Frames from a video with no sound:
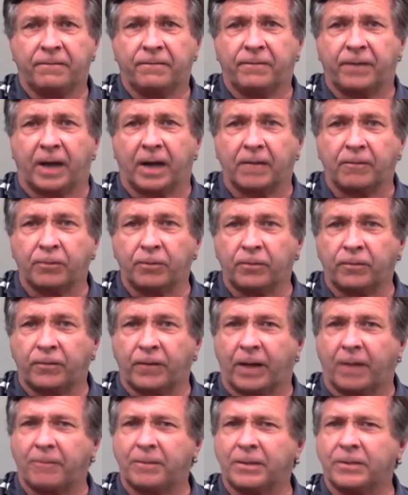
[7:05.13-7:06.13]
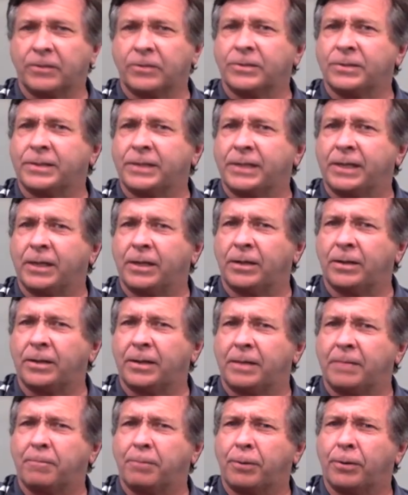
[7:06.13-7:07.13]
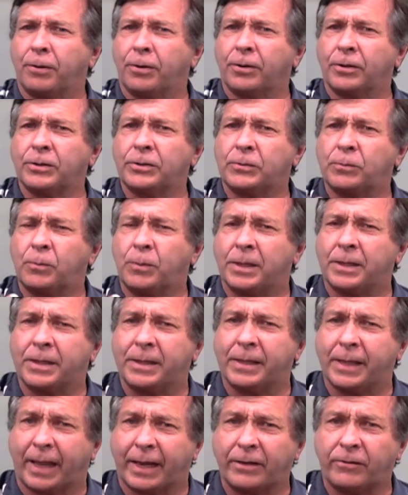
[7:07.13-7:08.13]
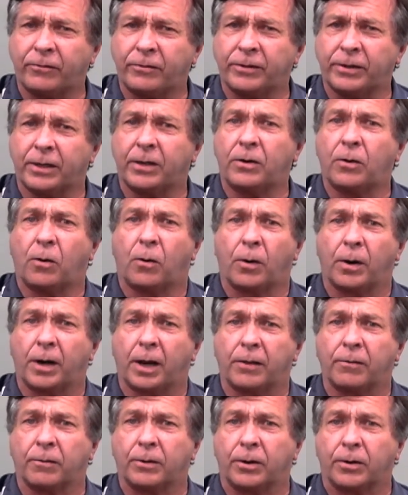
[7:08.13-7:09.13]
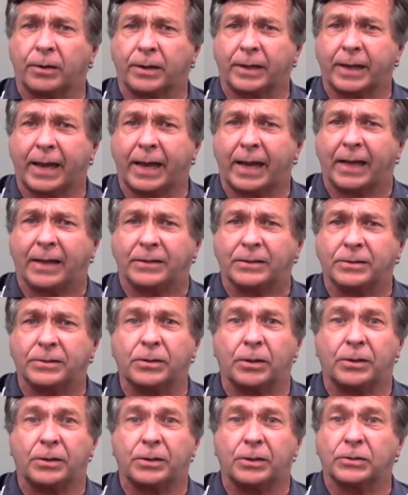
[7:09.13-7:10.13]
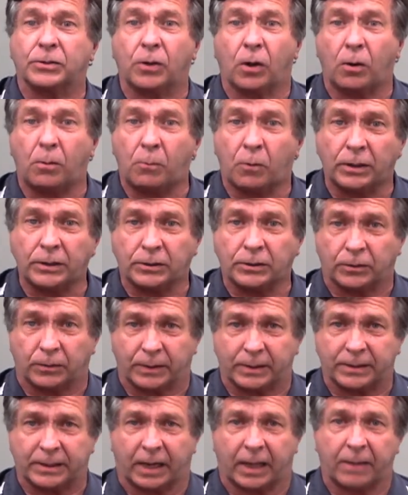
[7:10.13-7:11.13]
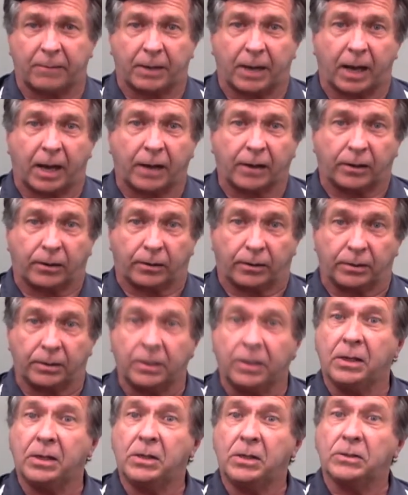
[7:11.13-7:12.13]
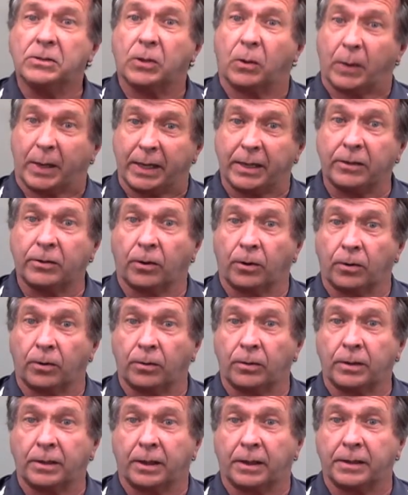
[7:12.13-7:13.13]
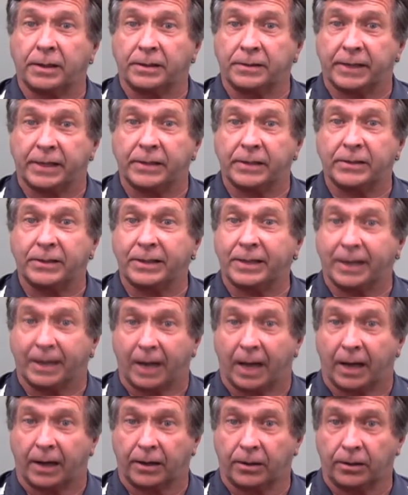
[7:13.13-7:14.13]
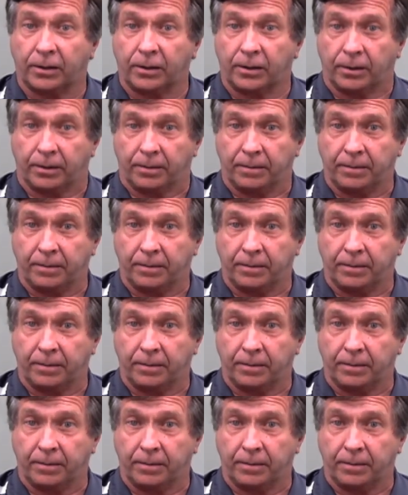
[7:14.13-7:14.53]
Fog-proof optics are sealed and purged with nitrogen or another inert gas, so there's no moisture inside the binocular, so internal condensation cannot occur.